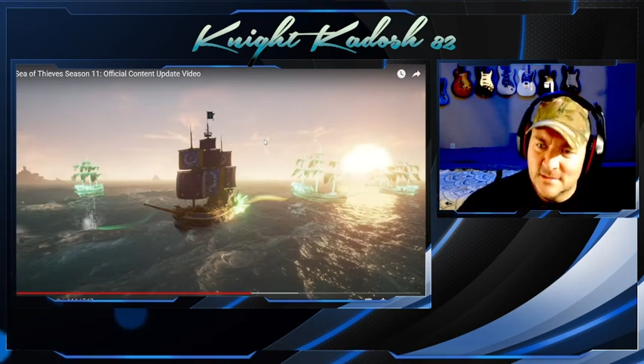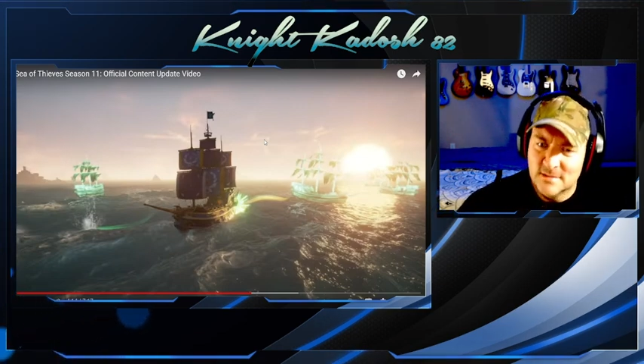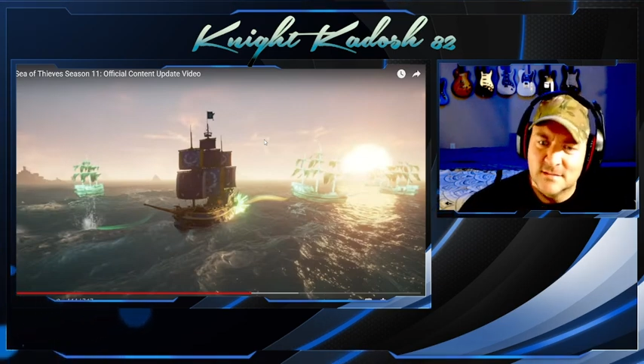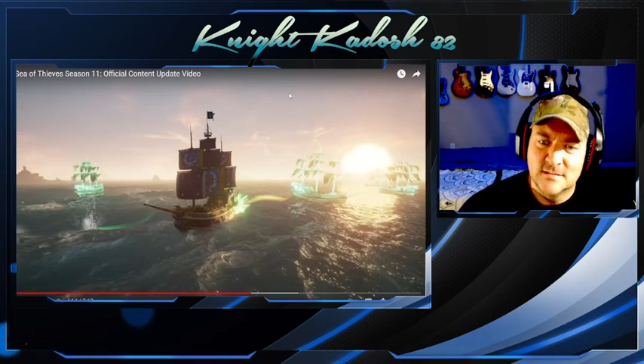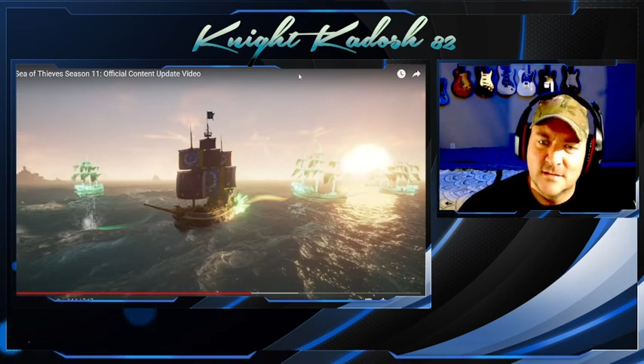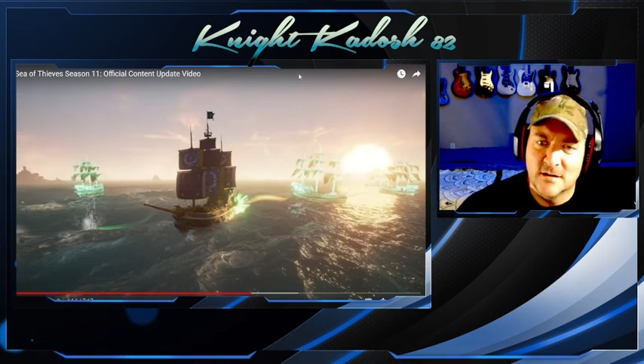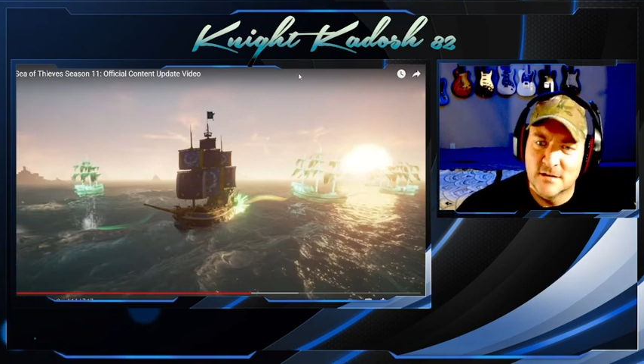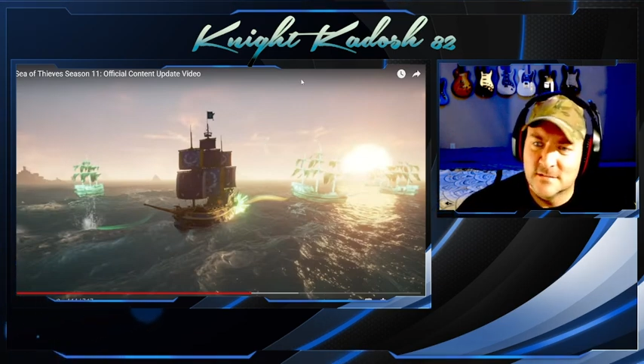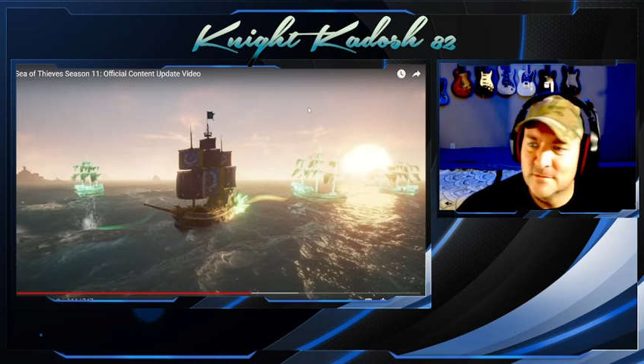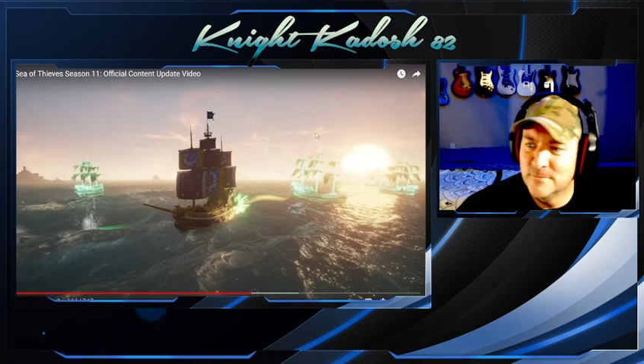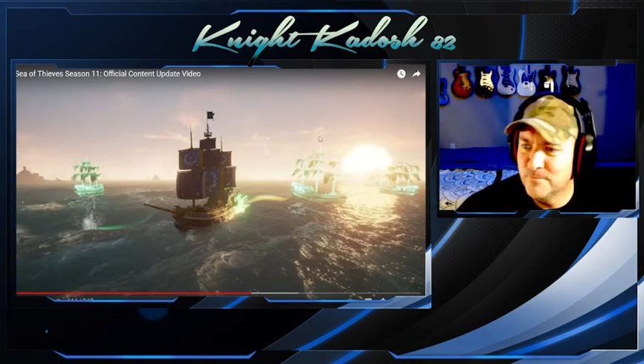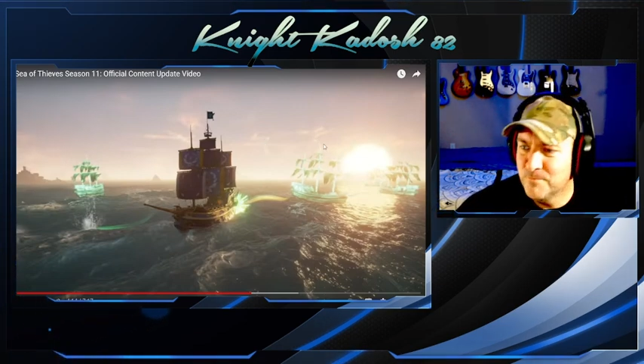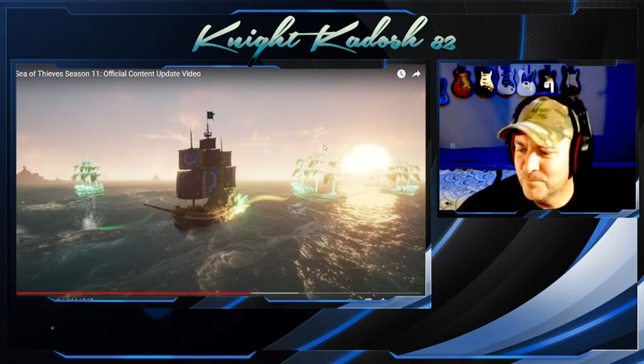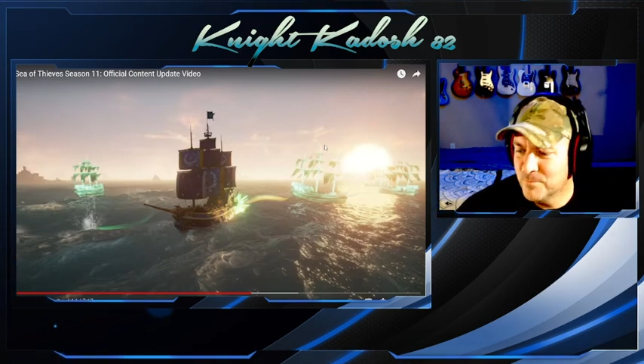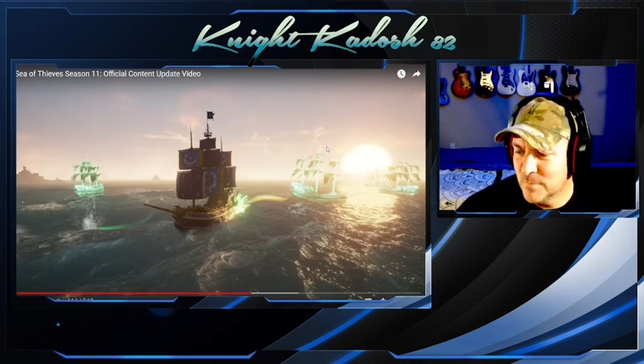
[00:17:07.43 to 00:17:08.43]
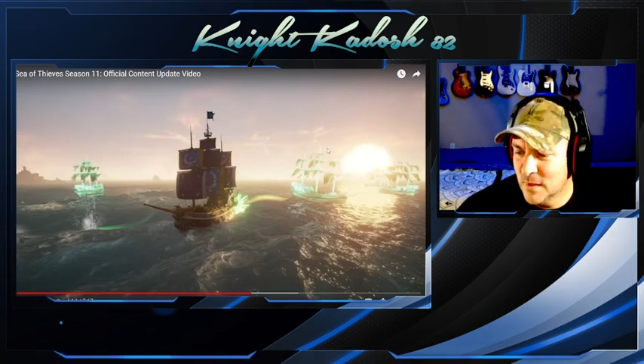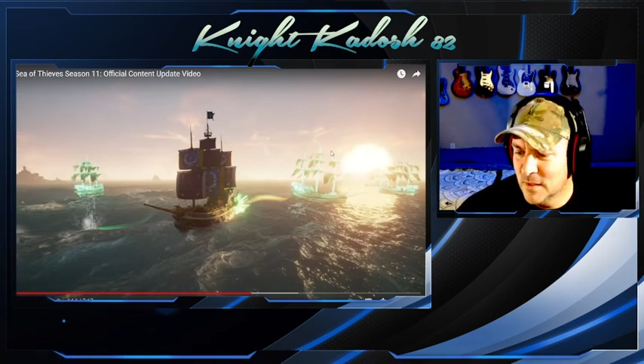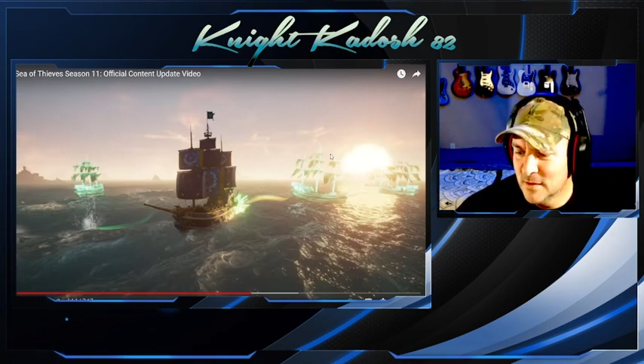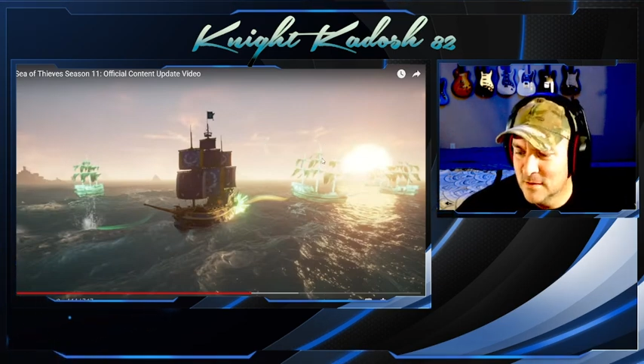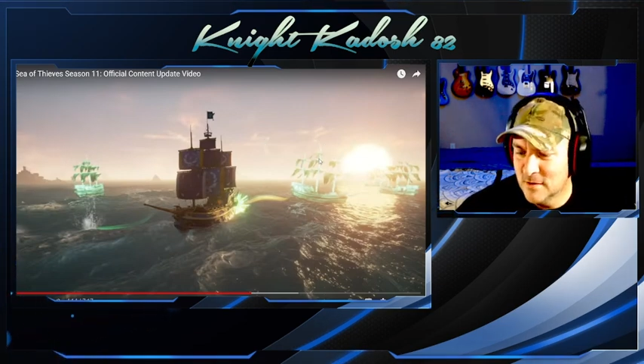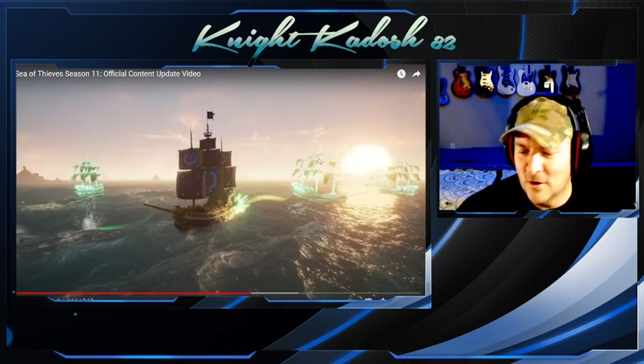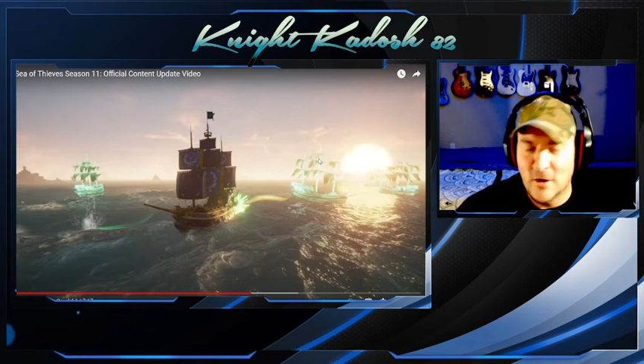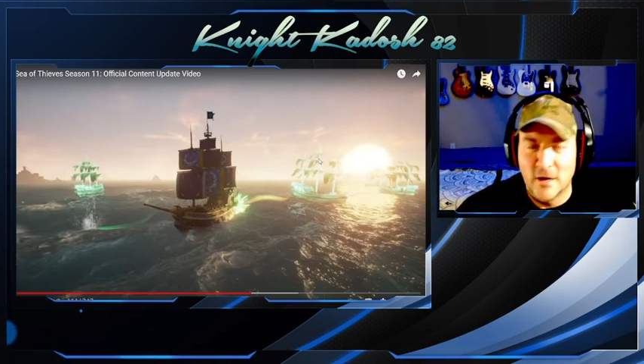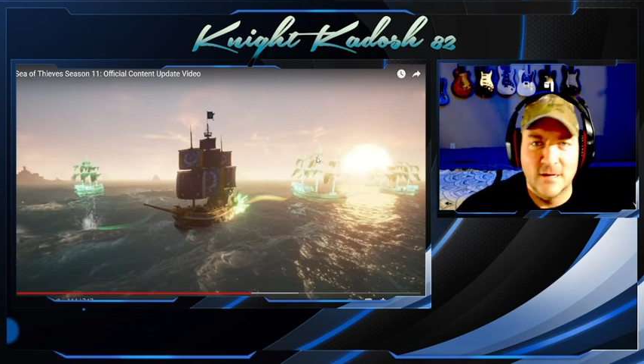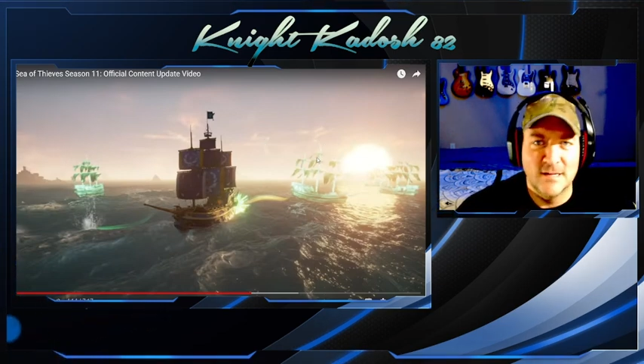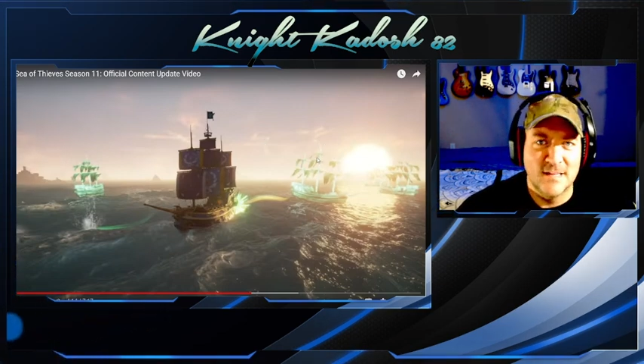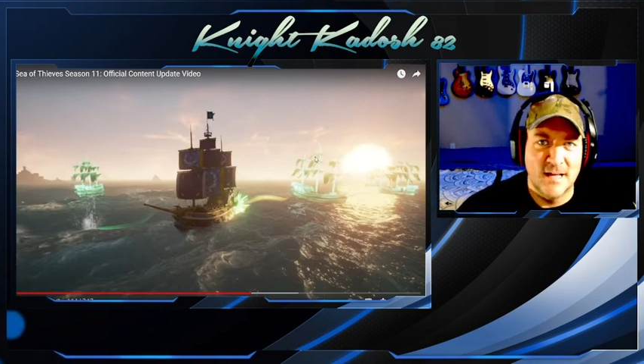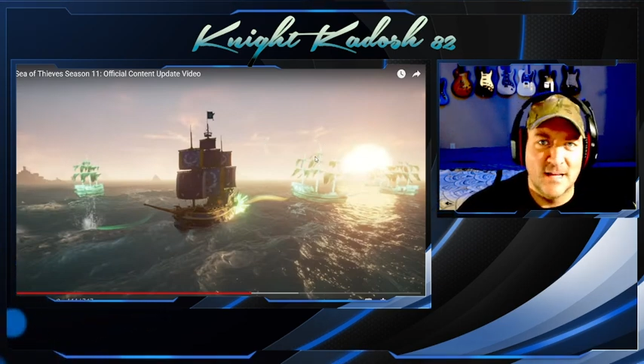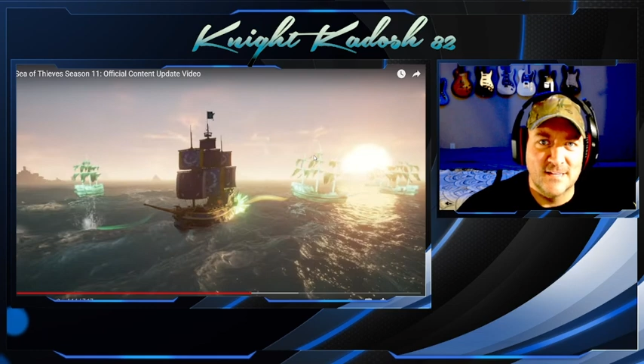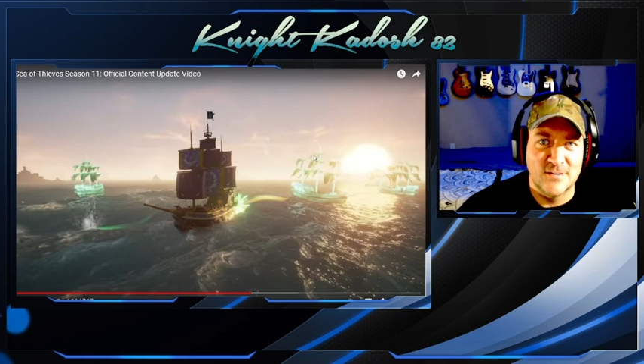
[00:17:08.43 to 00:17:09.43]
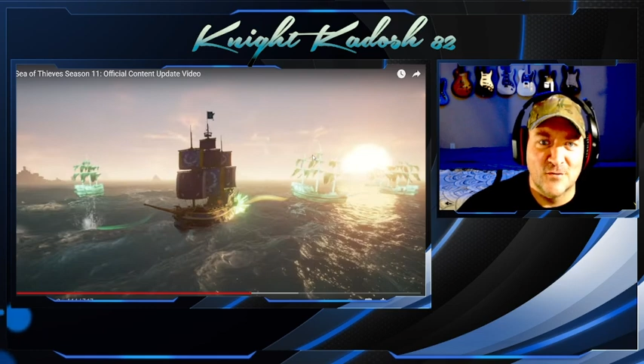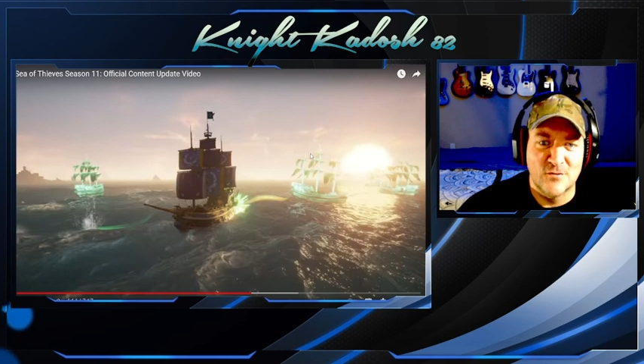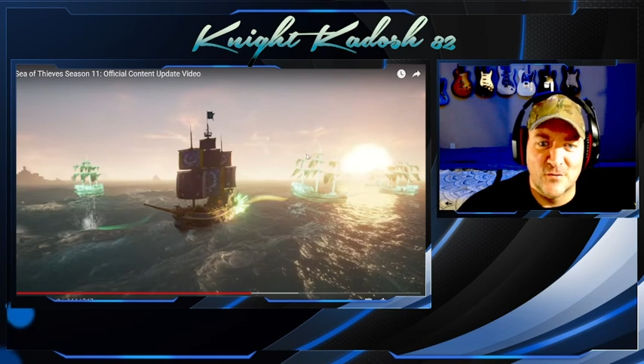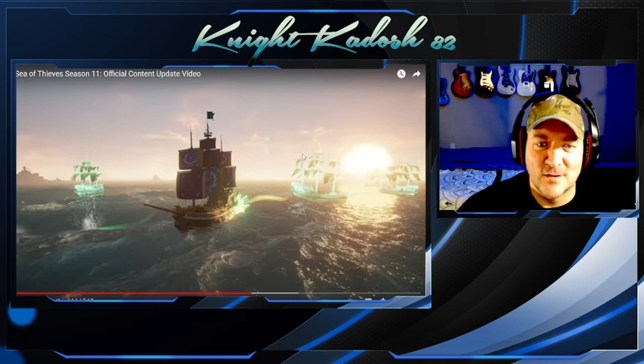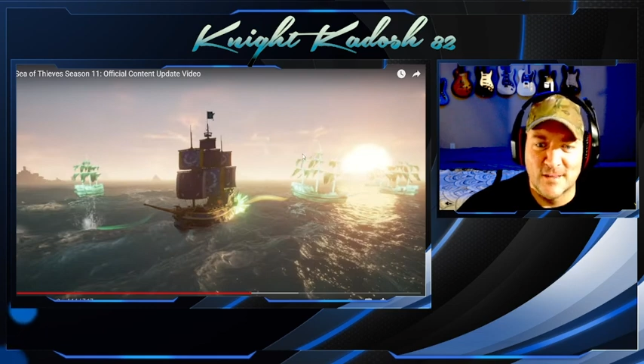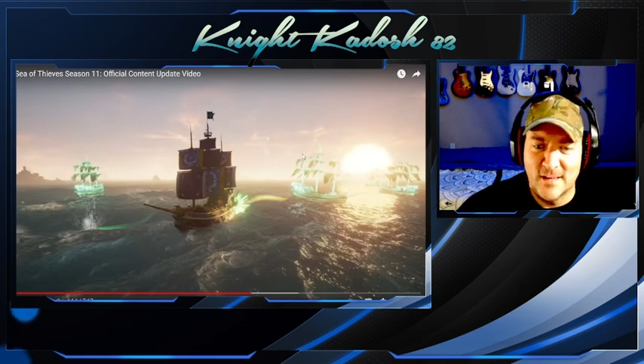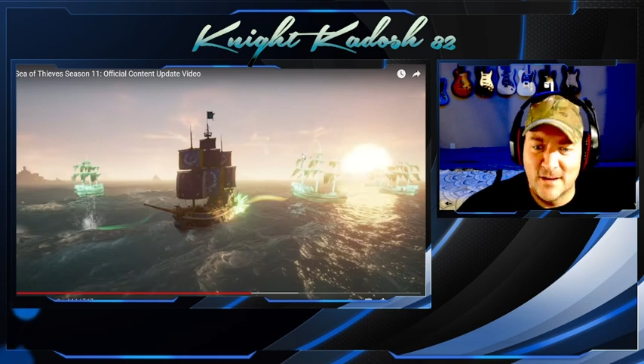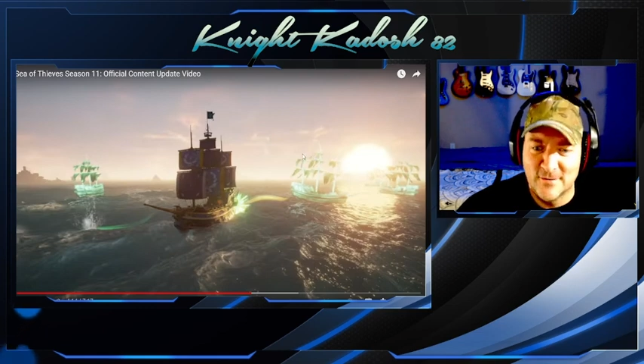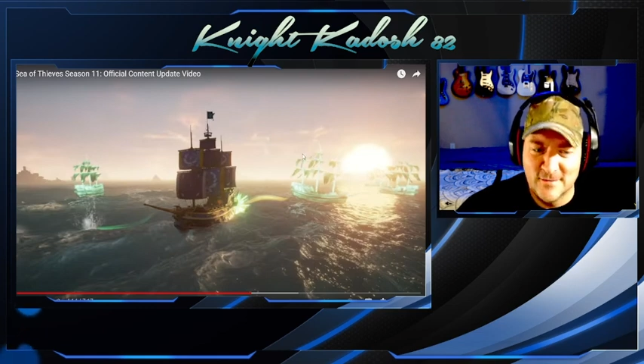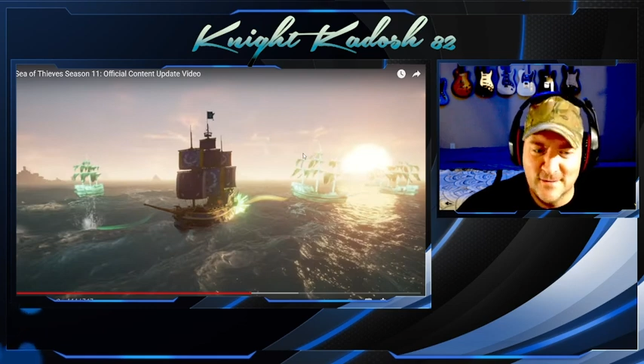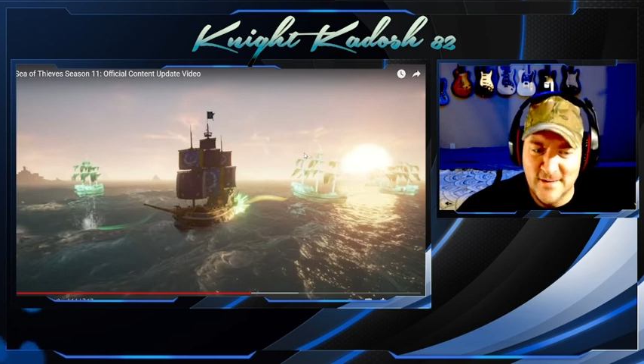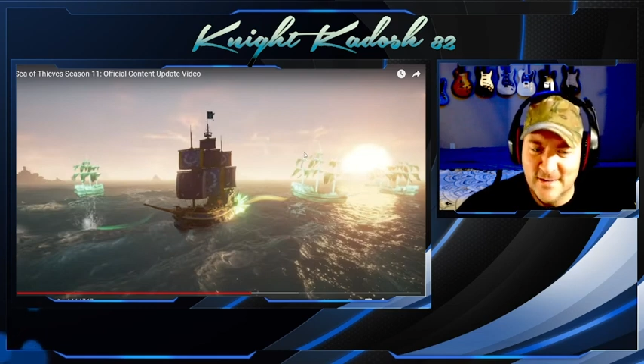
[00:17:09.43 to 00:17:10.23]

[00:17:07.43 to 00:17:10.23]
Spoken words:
Sucks. All right, that's over with now.